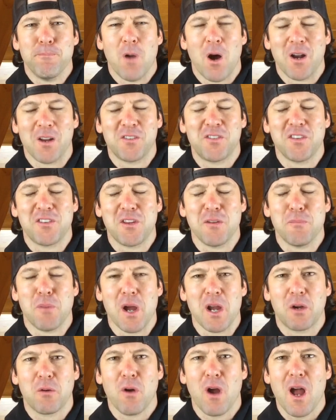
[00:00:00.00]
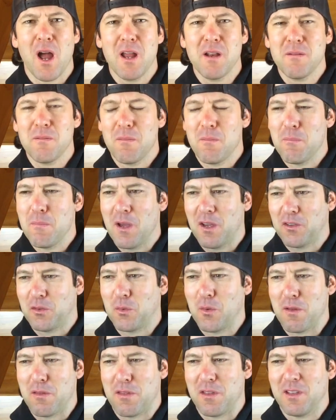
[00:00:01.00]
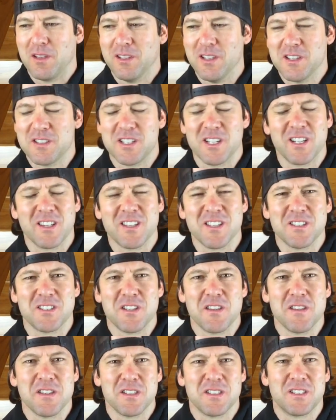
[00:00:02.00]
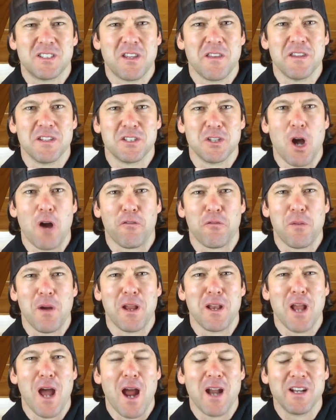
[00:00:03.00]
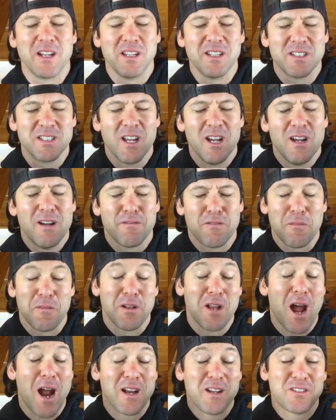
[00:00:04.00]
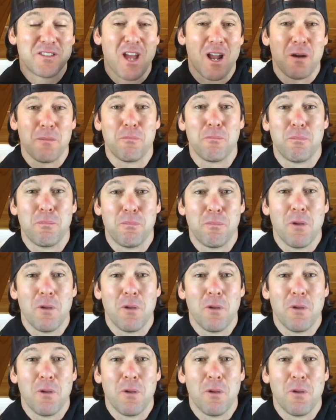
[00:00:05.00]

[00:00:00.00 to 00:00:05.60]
unassisted bike ride, mixed with listening to this song from the 90s, kind of